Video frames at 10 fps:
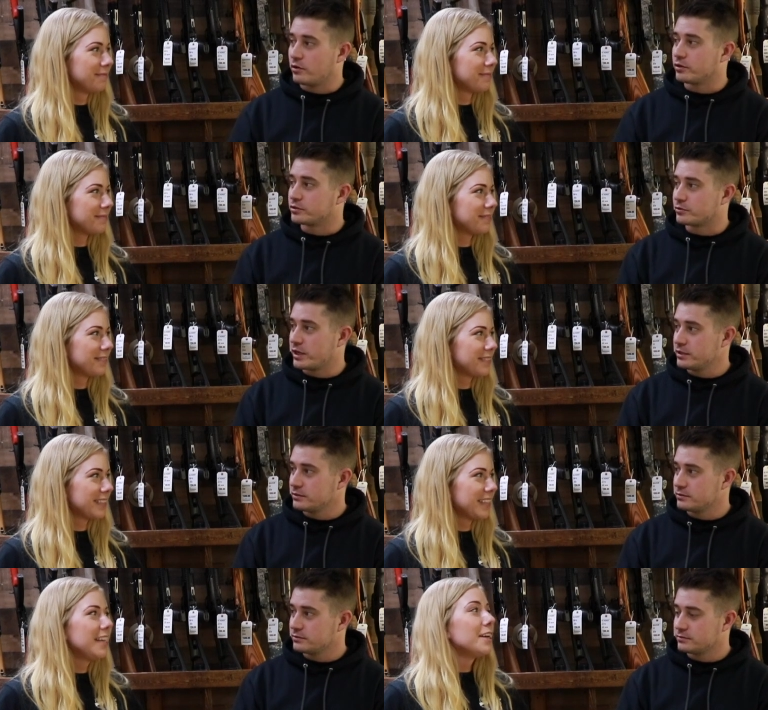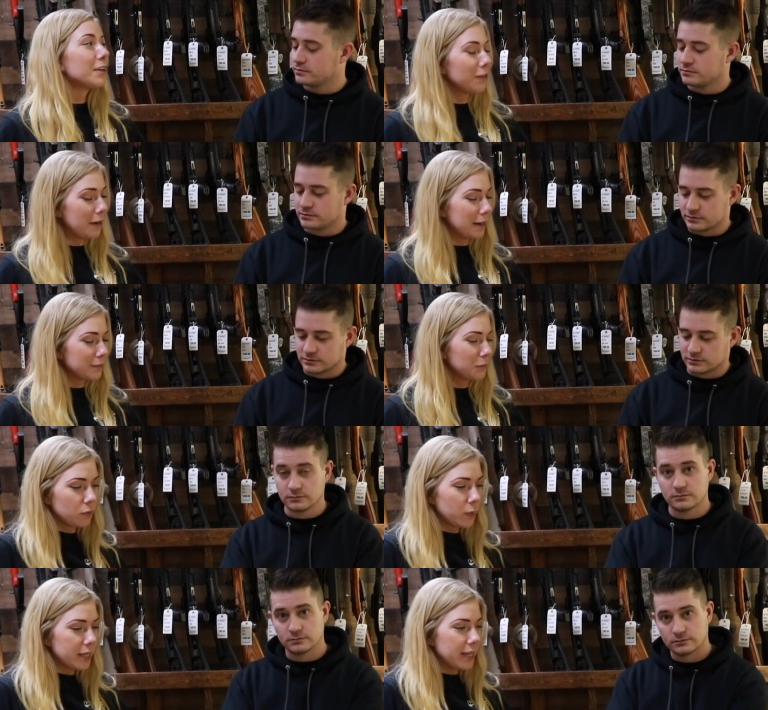Speaker 1: lowers, right?
Speaker 2: Correct.
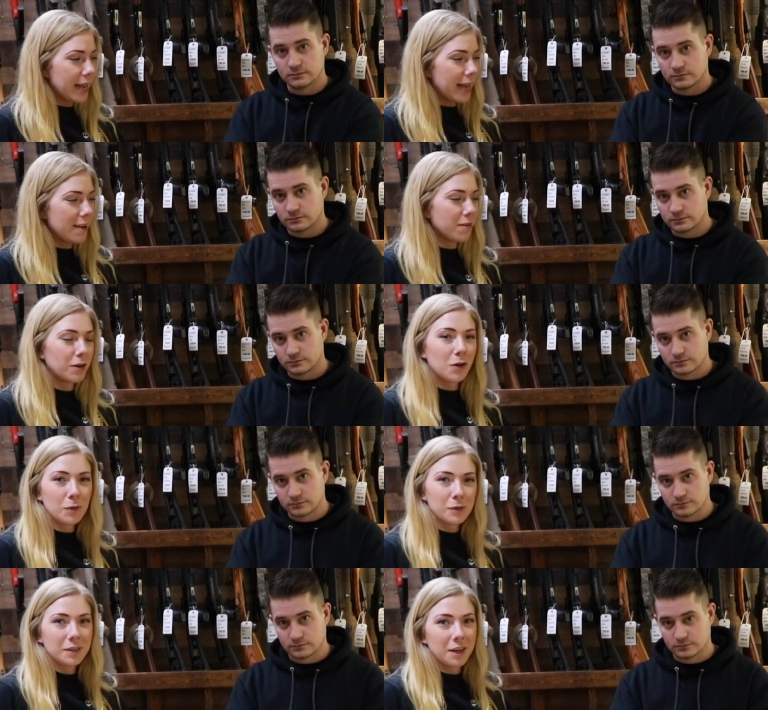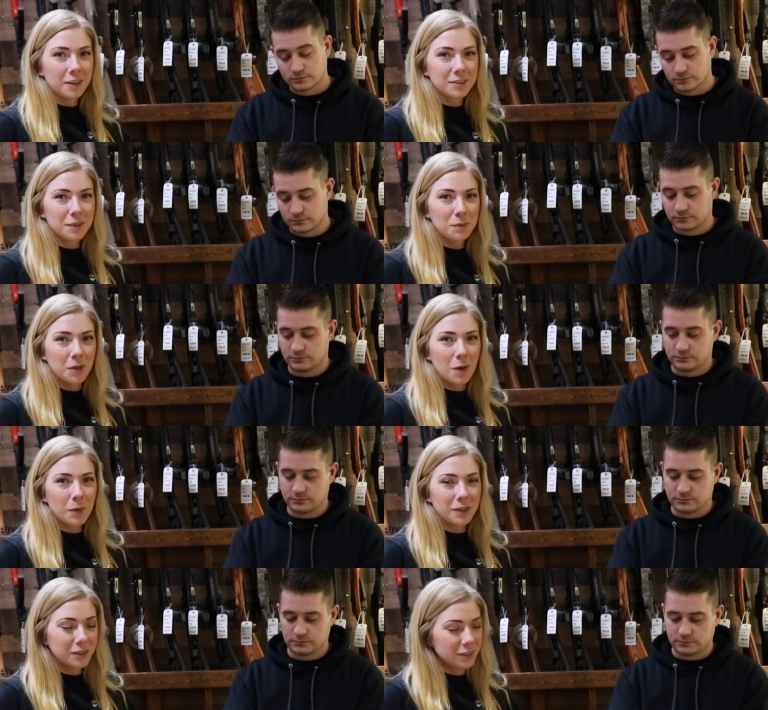We have our own custom
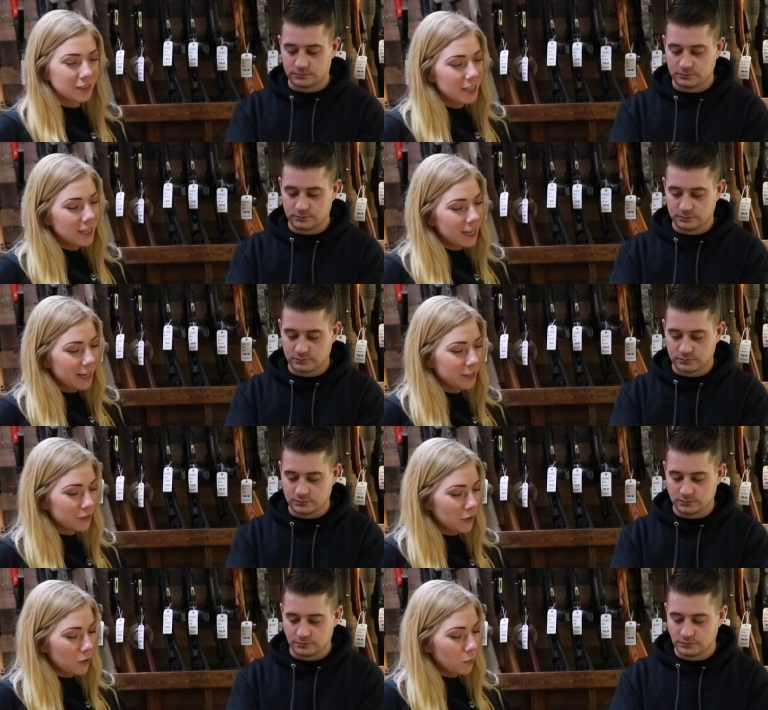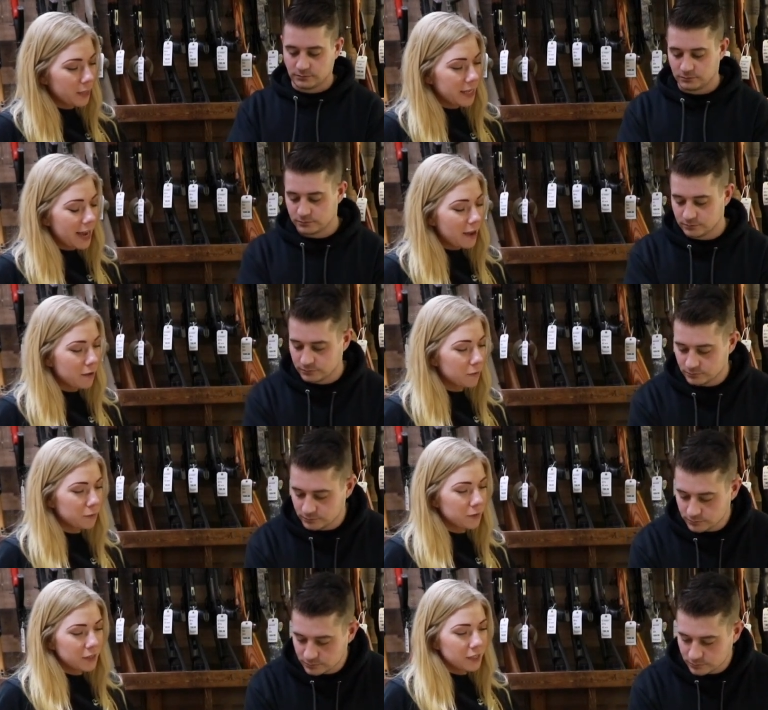lowers. And so we have
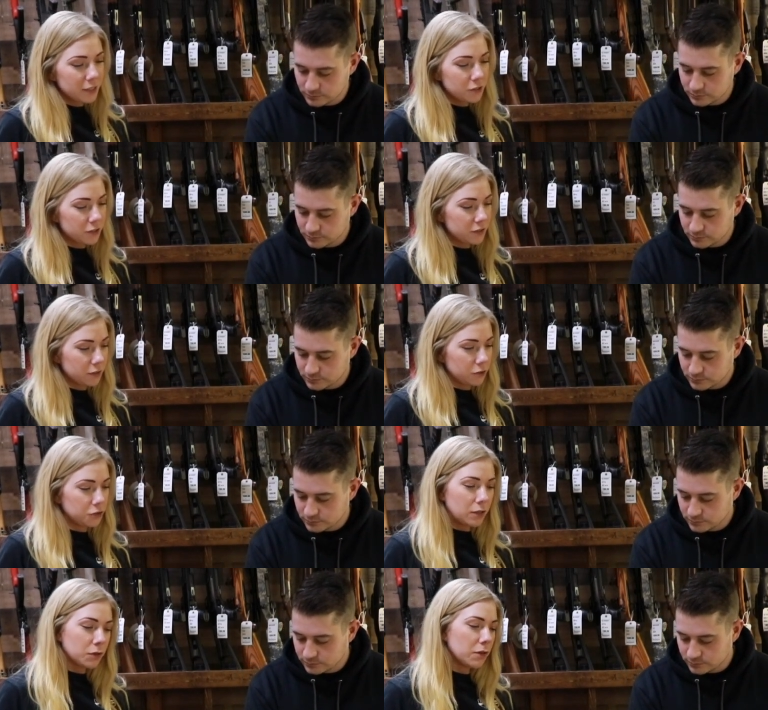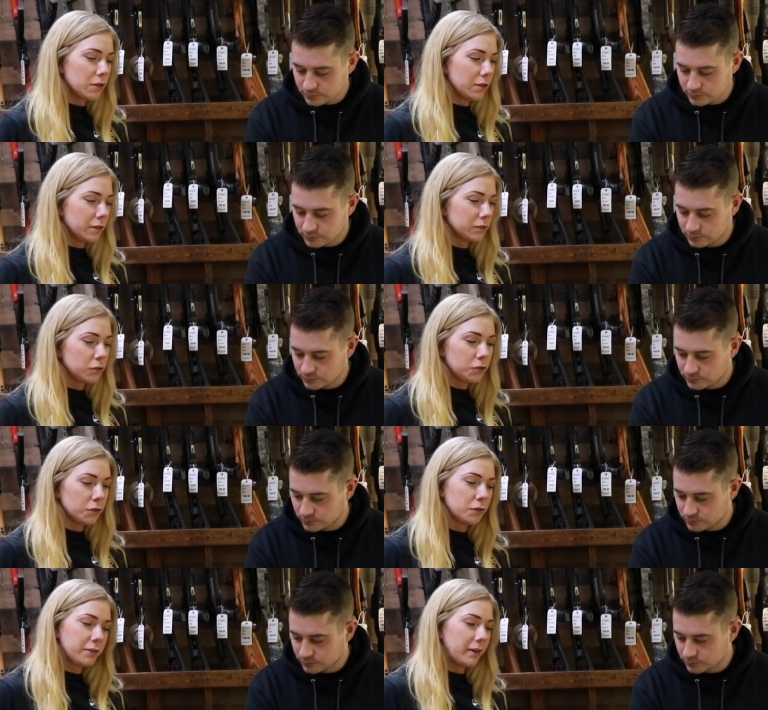just their general
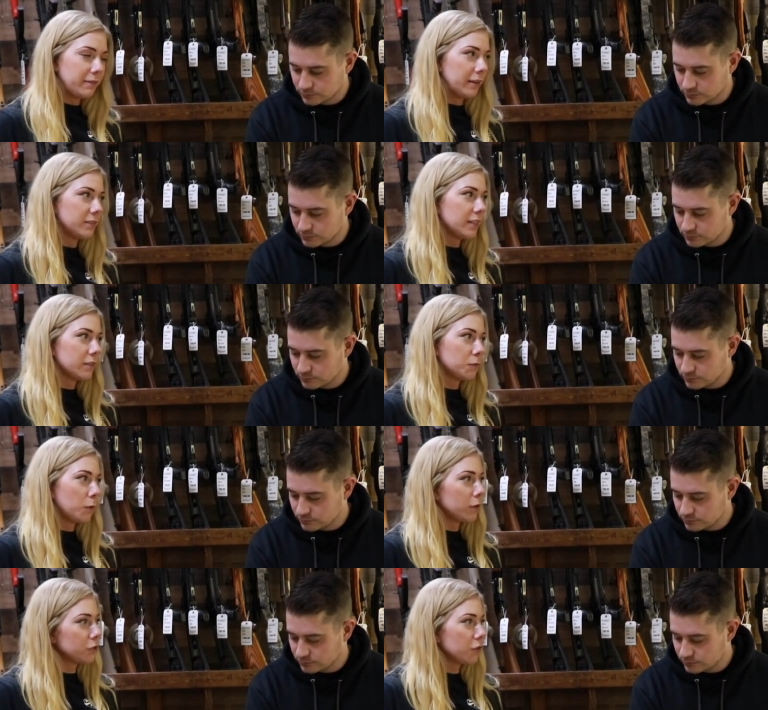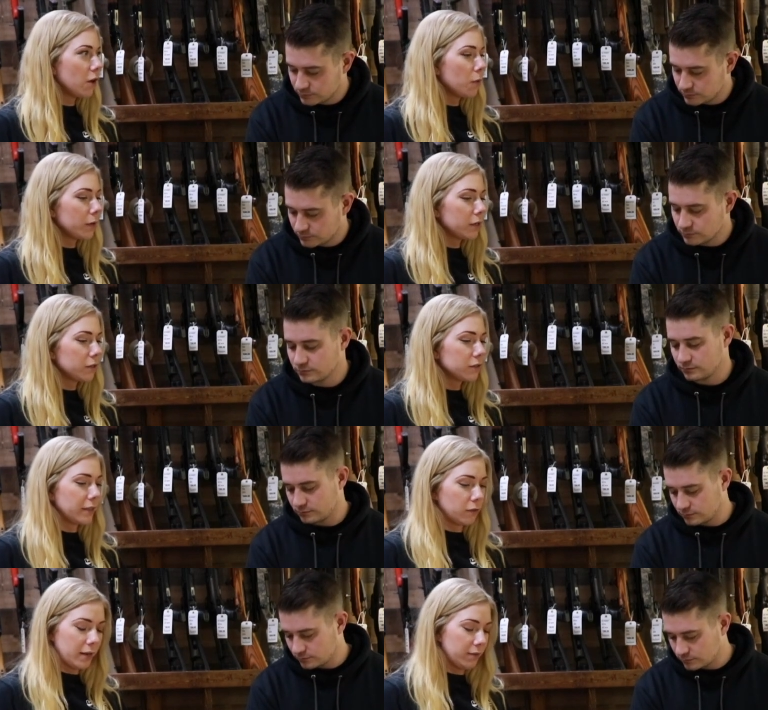223556 forged lowers. I
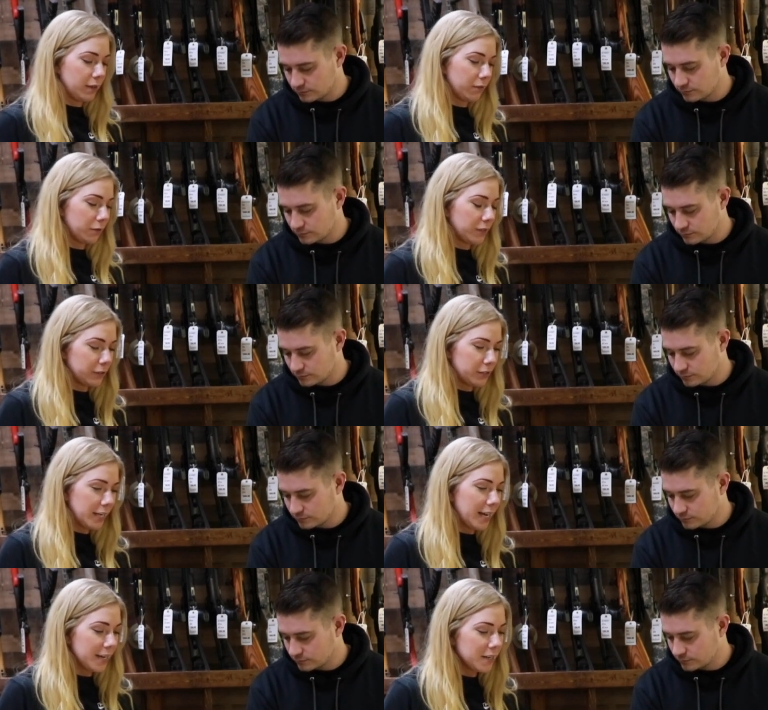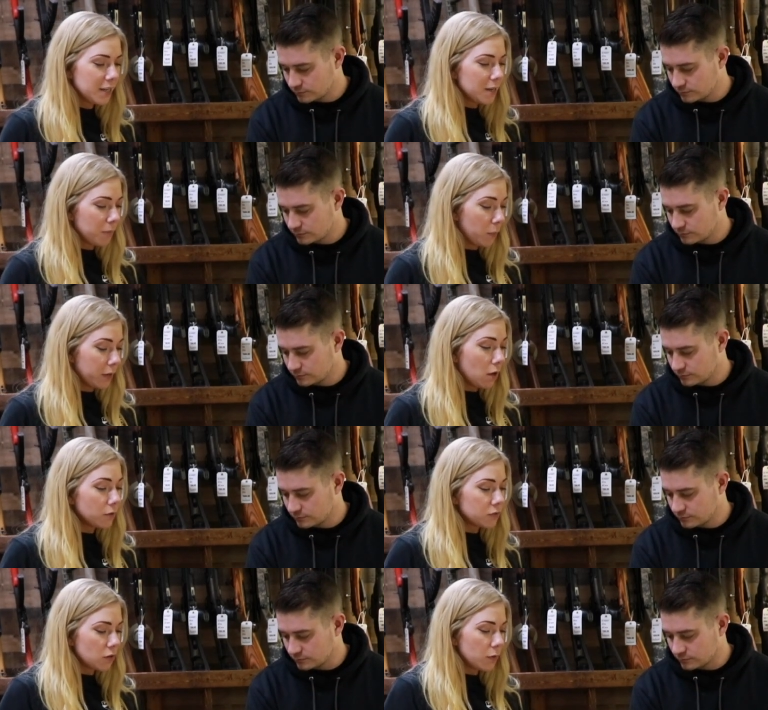don't have any of those here today. But we
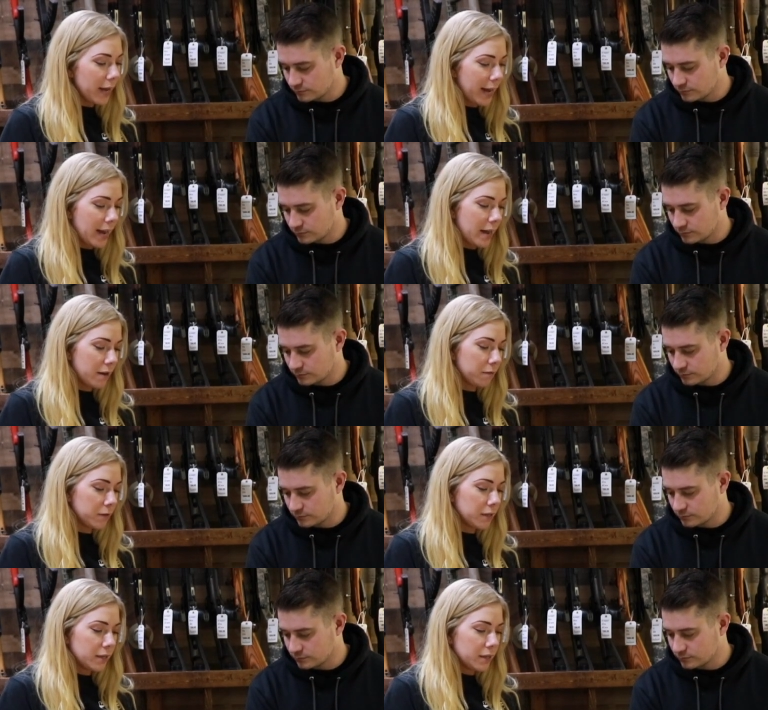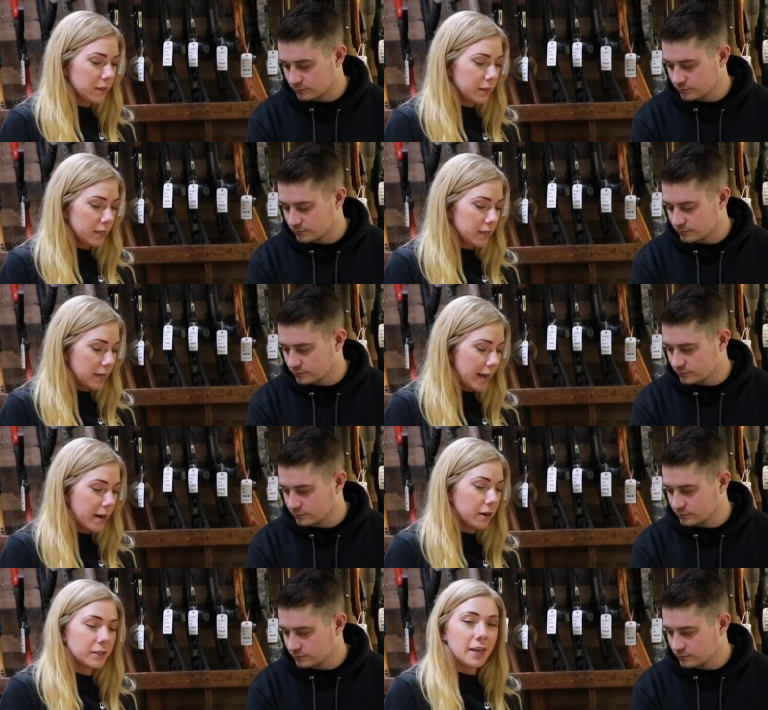also have the
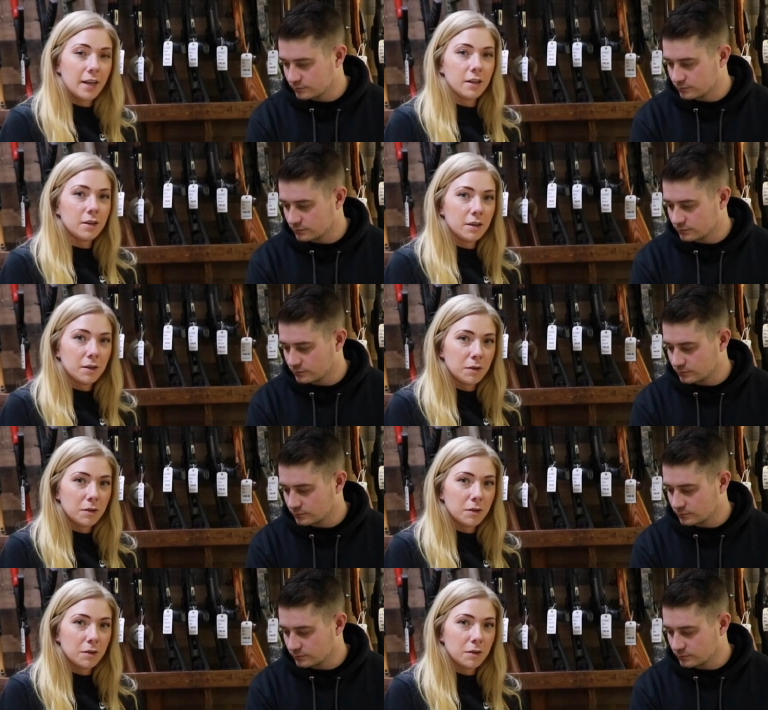AR-10